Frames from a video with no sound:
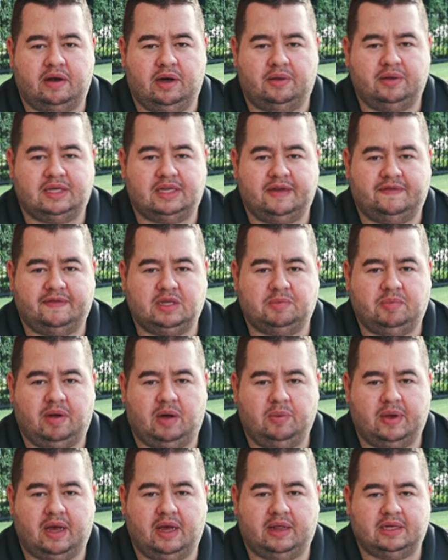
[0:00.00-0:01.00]
Now in the seventh
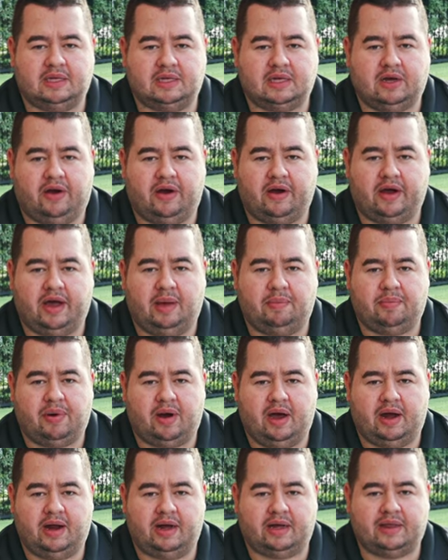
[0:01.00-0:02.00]
spot, we got this Car Guy
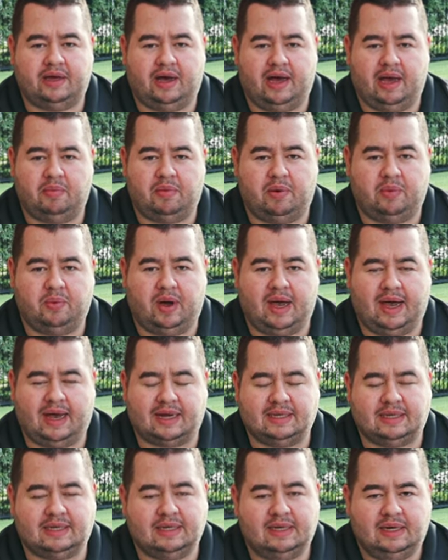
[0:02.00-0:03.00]
product, the Hybrid
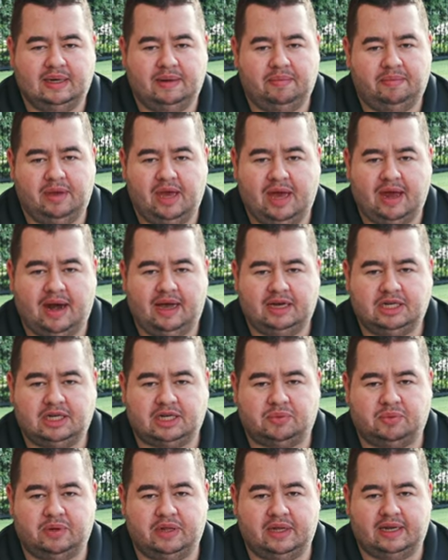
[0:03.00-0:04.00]
Wax. Man, I
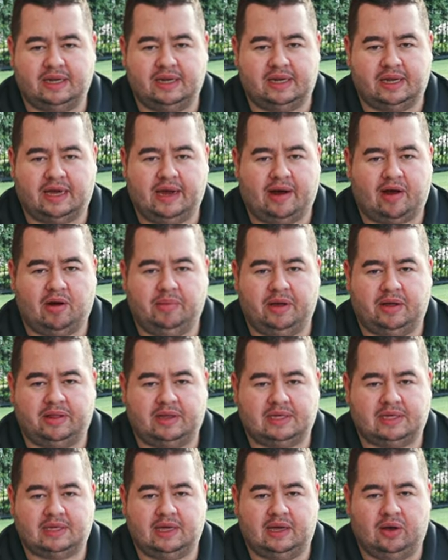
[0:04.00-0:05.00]
just really didn't care about
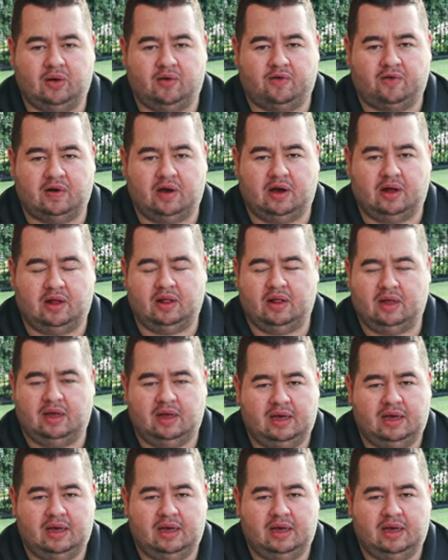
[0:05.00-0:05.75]
this thing overall